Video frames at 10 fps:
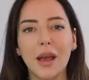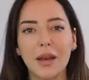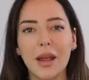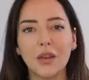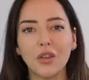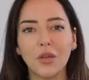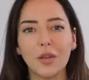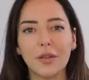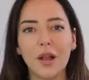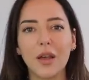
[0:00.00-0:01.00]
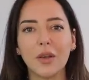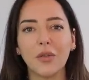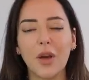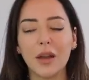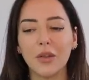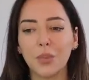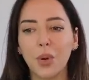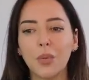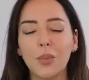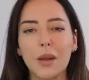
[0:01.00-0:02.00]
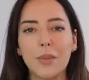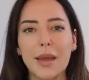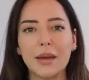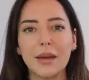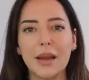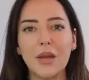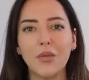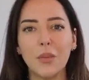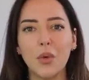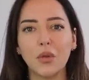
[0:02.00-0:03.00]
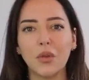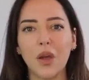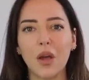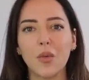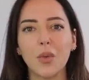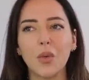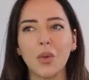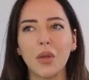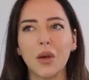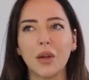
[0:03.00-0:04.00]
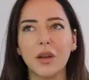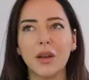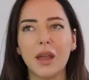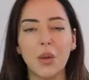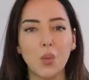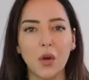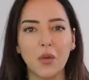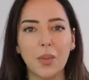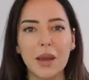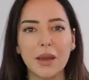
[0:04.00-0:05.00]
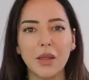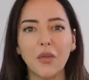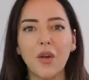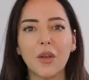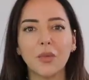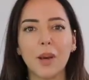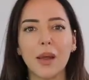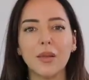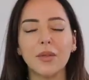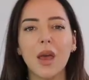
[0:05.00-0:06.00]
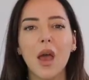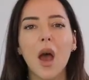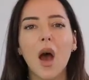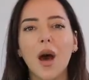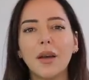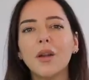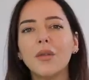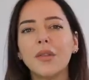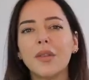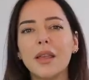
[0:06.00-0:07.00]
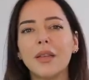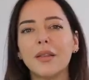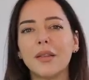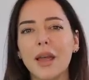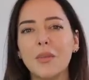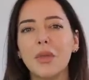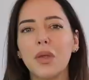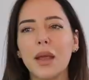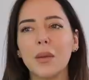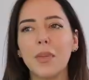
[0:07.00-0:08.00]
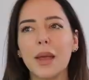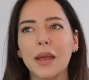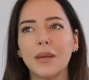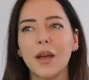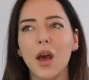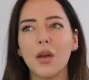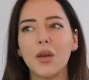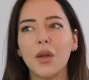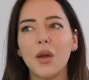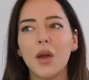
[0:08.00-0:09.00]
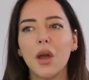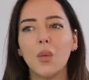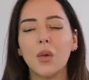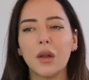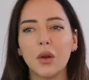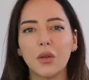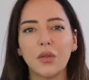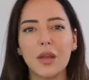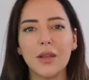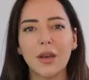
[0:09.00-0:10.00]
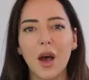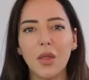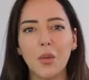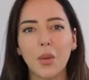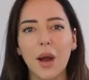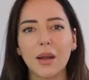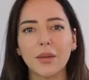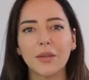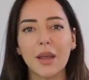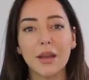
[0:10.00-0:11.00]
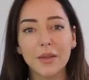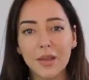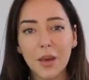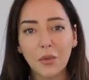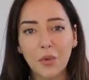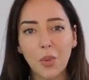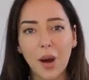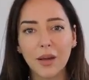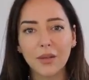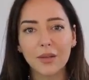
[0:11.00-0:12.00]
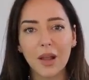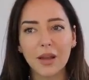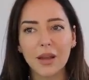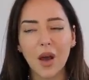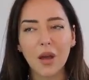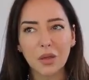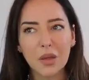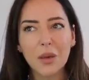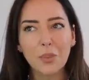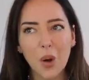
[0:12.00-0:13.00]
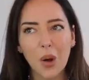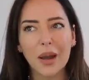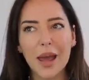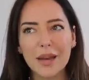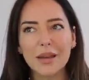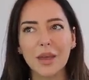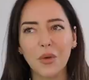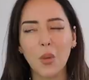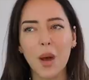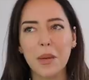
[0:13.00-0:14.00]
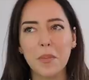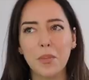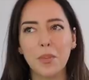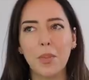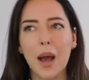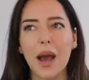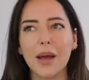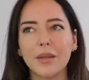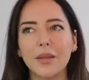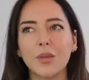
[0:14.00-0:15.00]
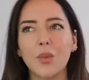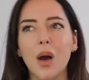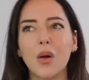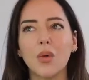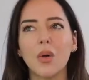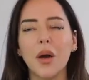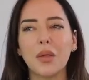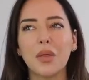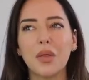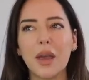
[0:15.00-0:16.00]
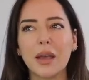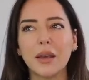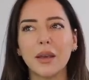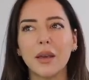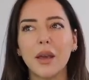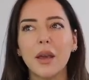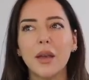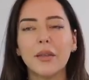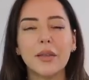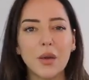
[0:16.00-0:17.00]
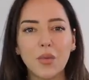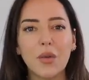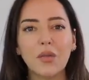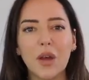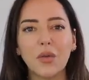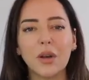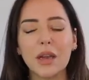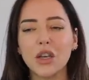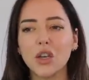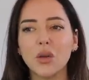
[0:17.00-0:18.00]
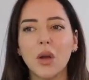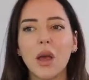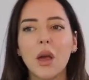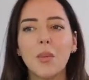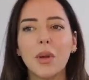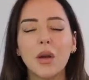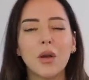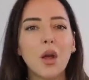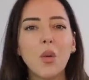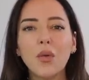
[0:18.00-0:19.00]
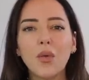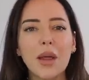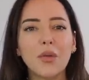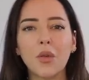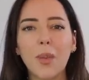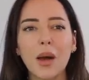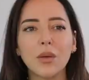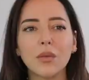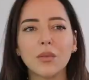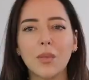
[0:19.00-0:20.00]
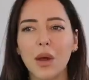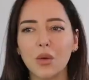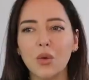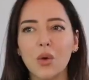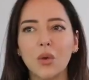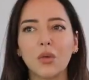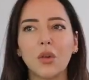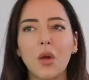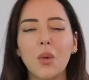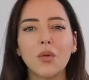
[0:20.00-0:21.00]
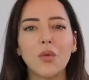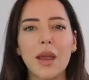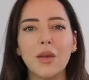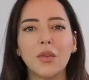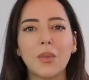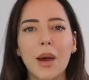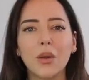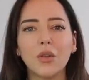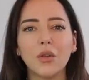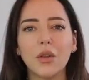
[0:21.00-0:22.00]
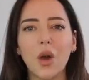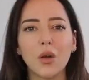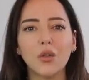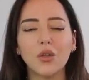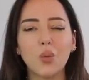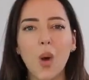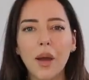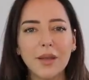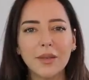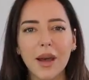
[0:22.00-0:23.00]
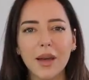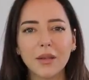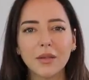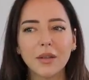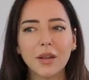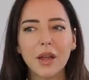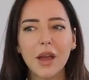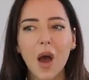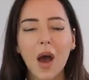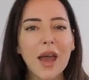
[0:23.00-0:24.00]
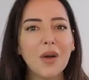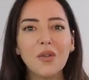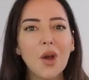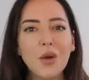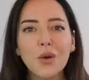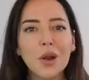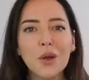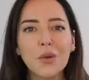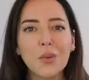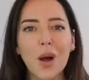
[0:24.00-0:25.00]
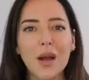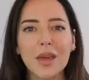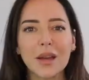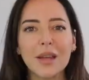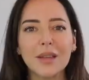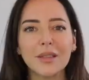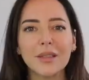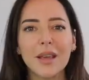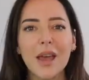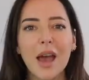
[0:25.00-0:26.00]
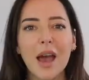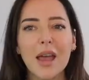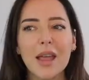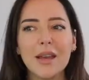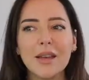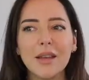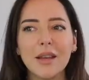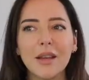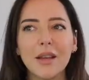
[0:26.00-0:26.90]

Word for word: an inch of its life, and it's probably made it even more desirable than it would have been in the first place. I don't see the same thing being done with a lot of these other brands, except for brands like, I think Pollen away bags as well, I think. Senrev definitely do. But no one raves about Michael Kors, no one raves about Coach. Why is that? I have no clue why that is. In